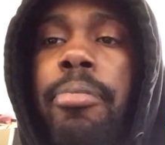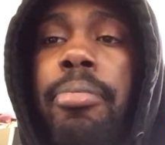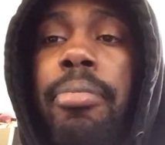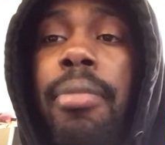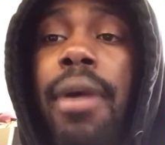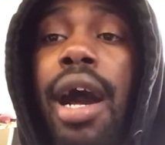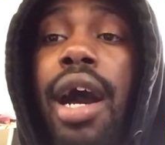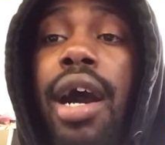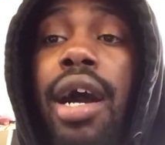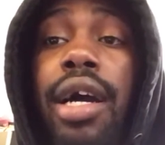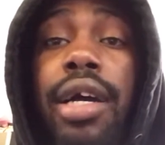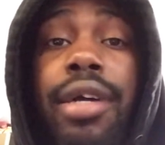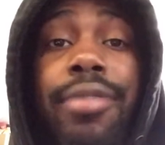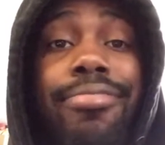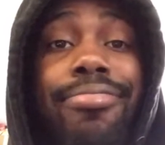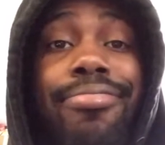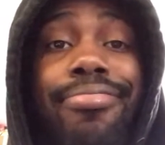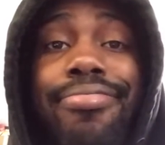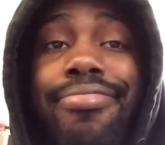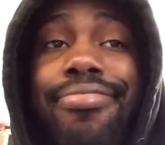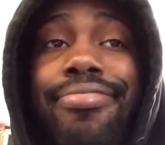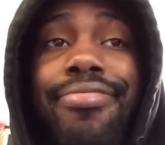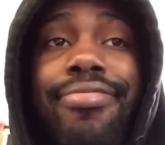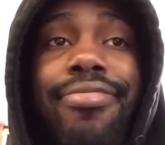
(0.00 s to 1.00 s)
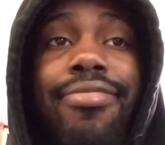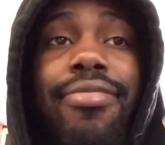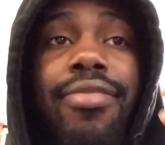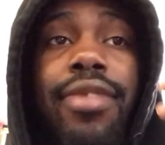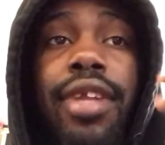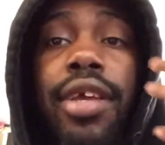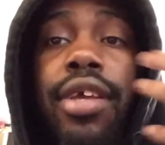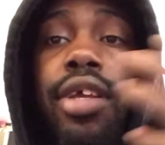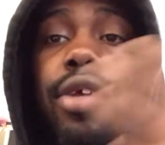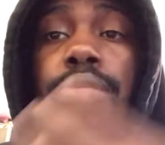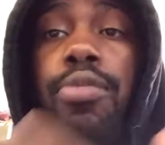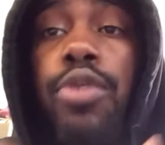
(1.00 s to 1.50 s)
my
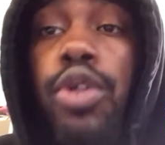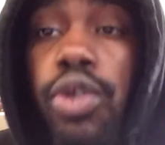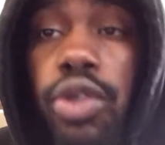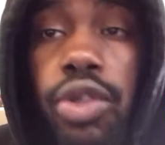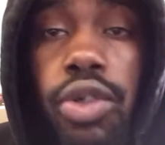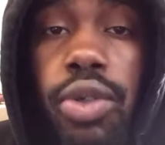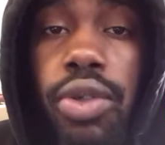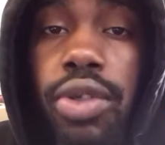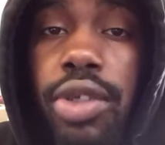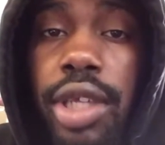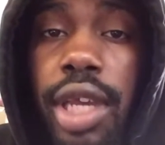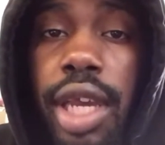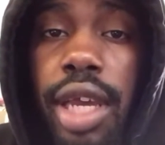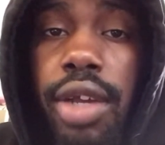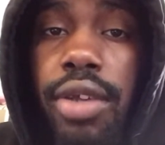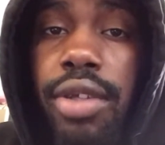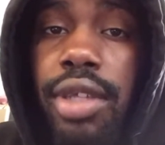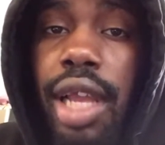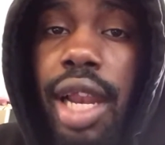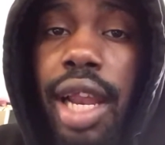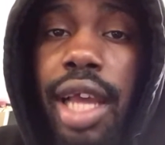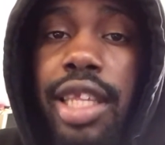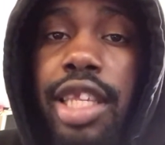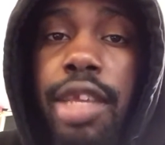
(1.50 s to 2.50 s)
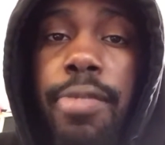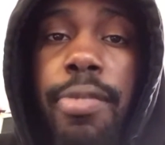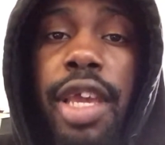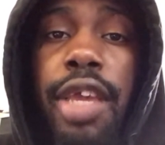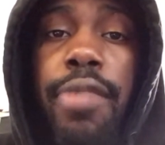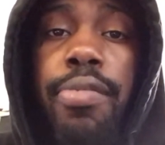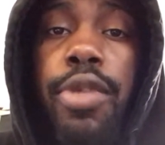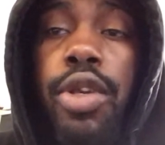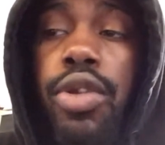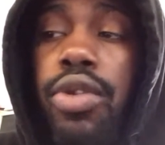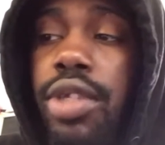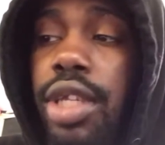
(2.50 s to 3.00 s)
musical skills. I like to
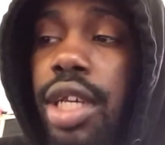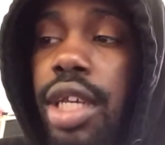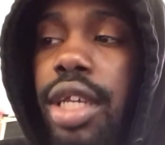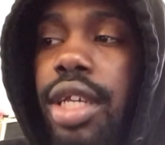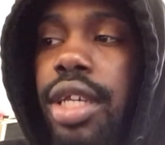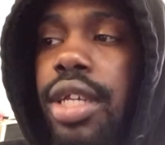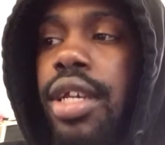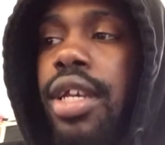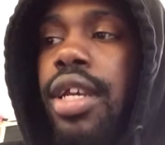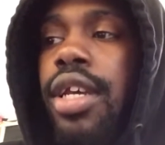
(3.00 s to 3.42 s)
make music,